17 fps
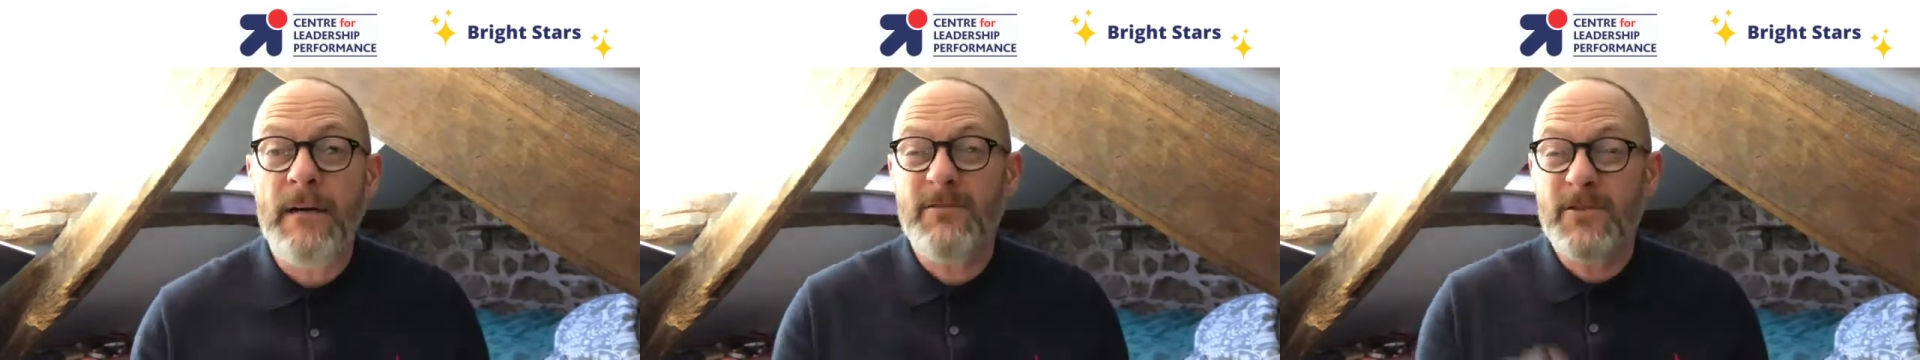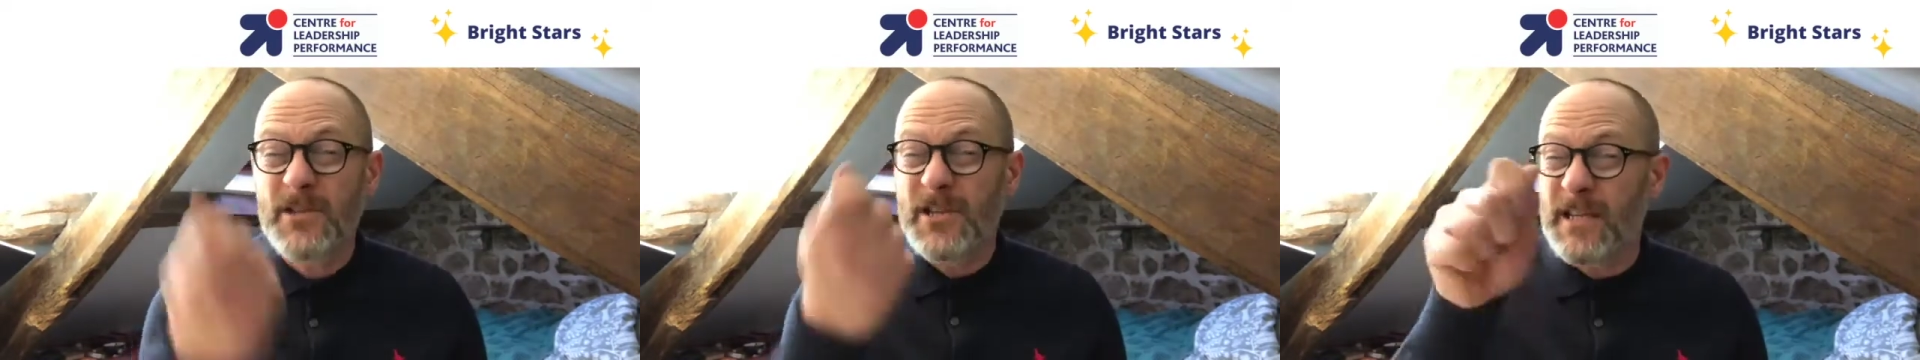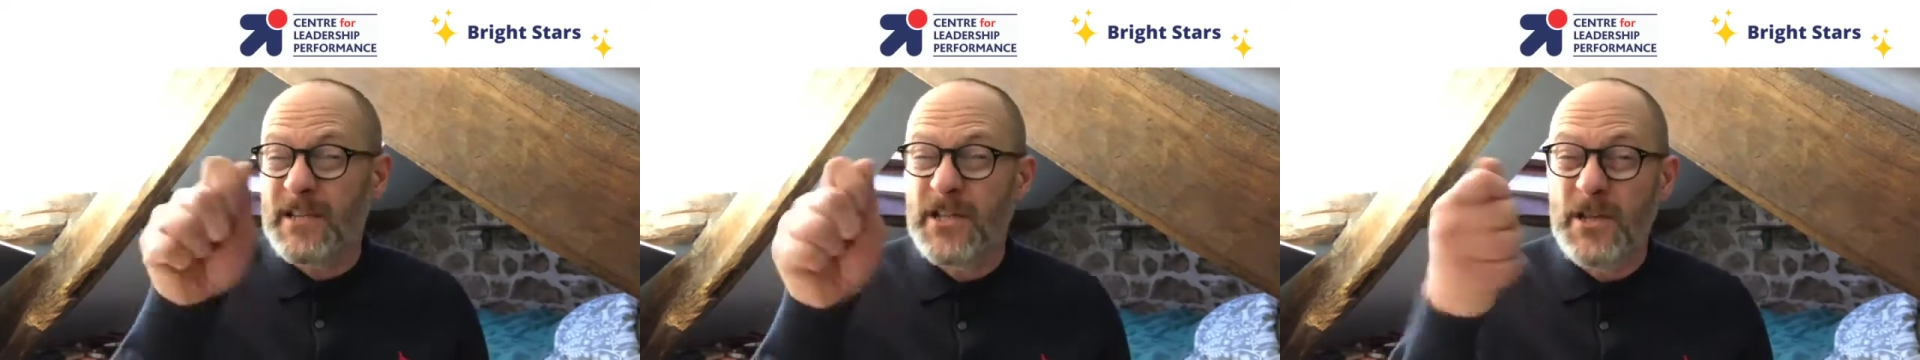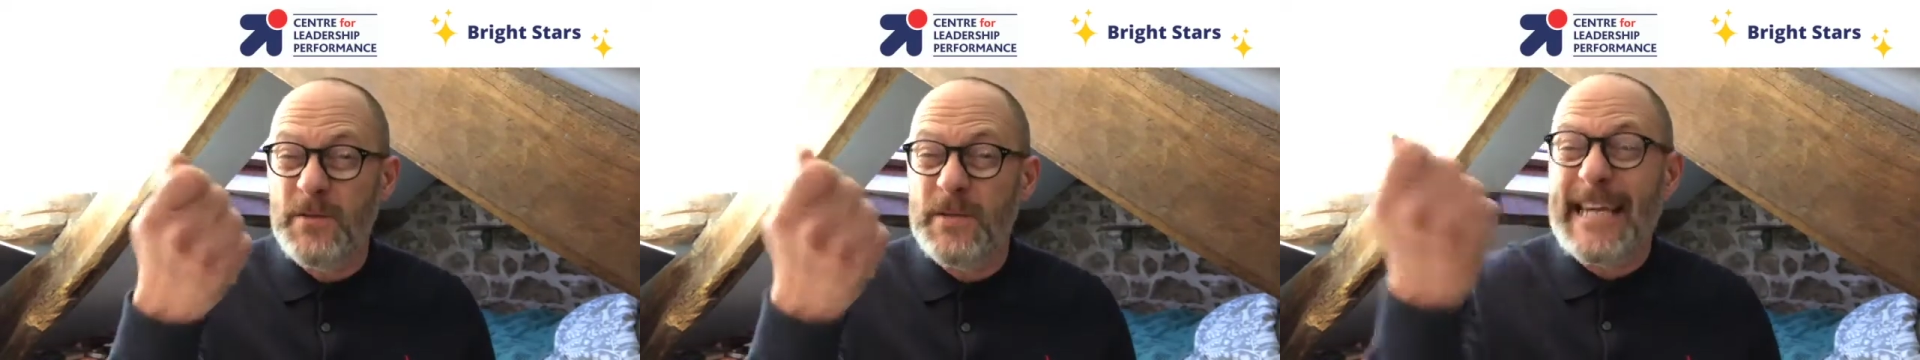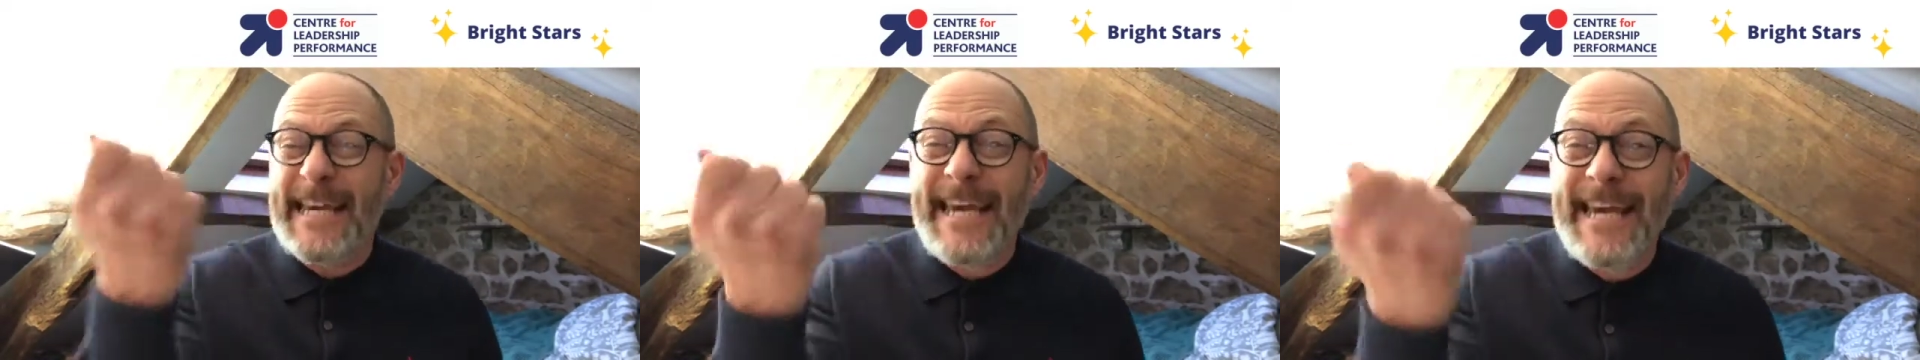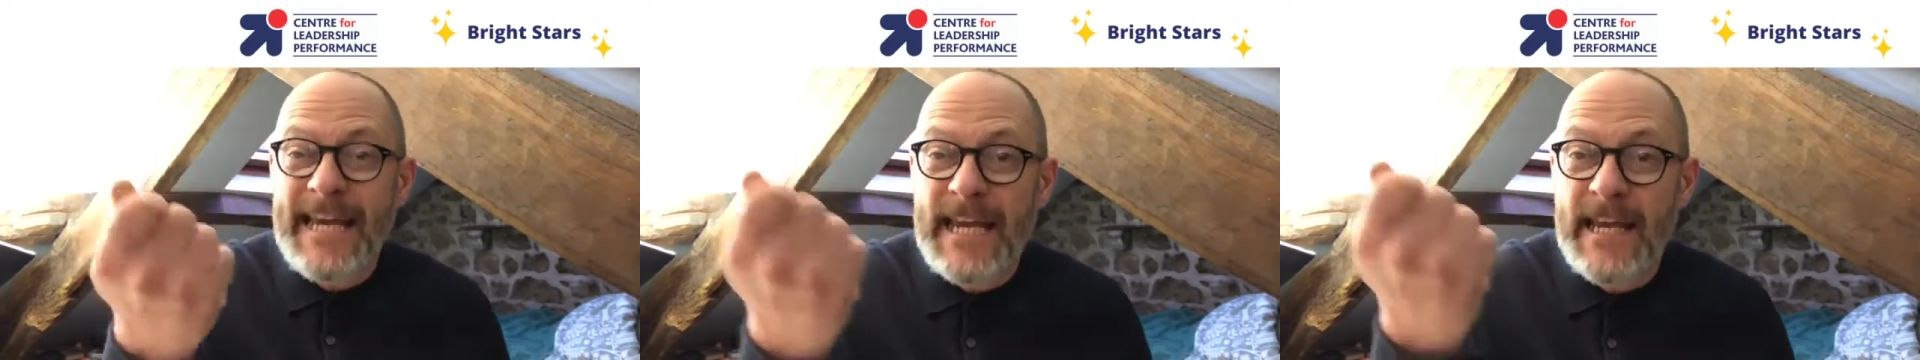because you had to use a
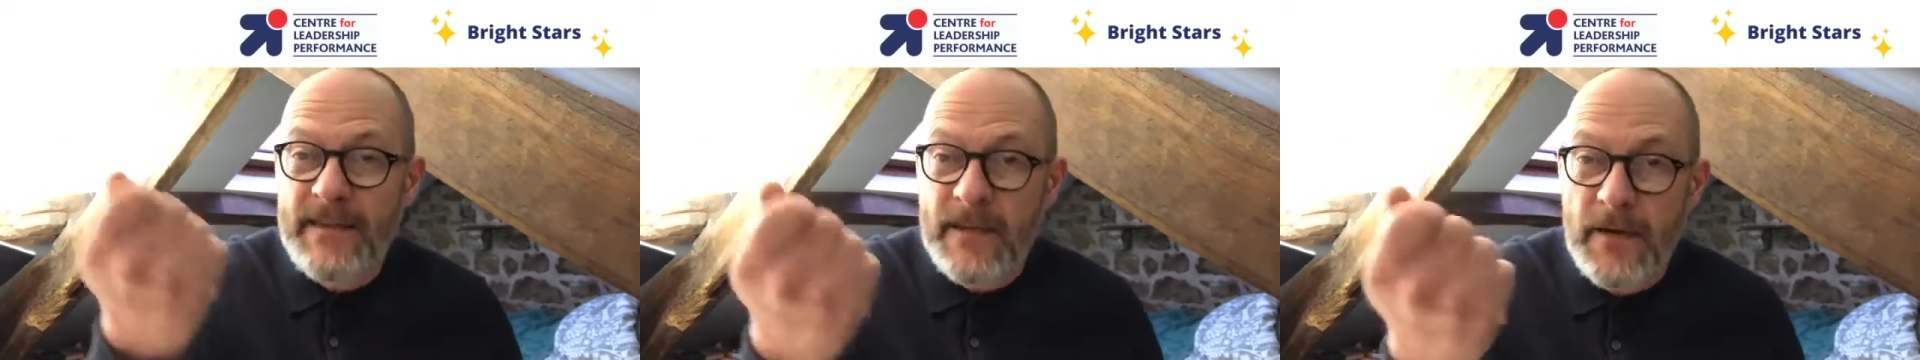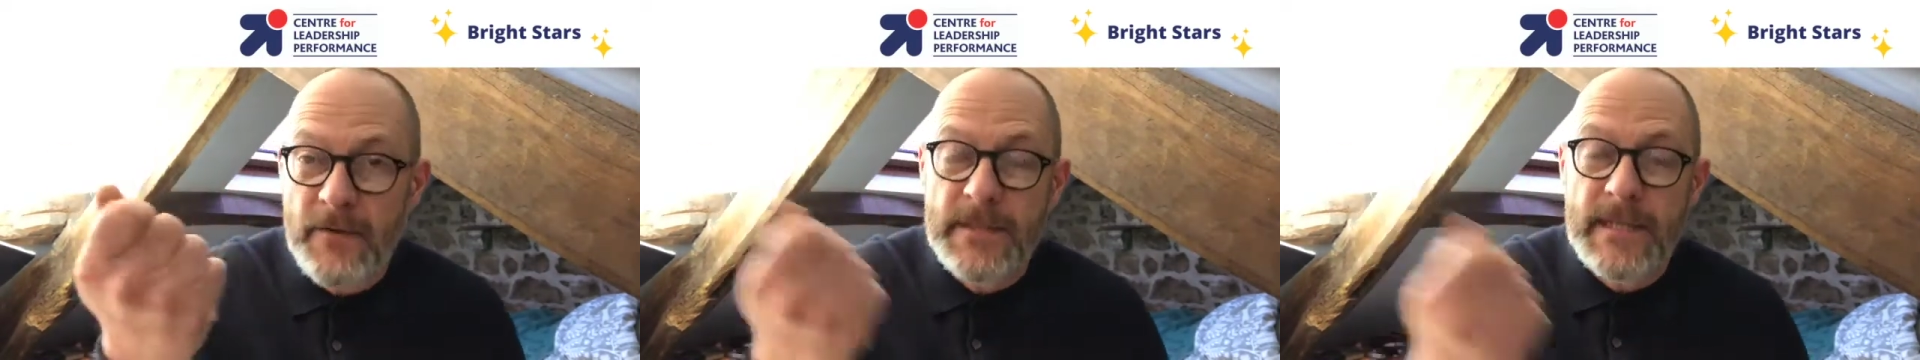key in those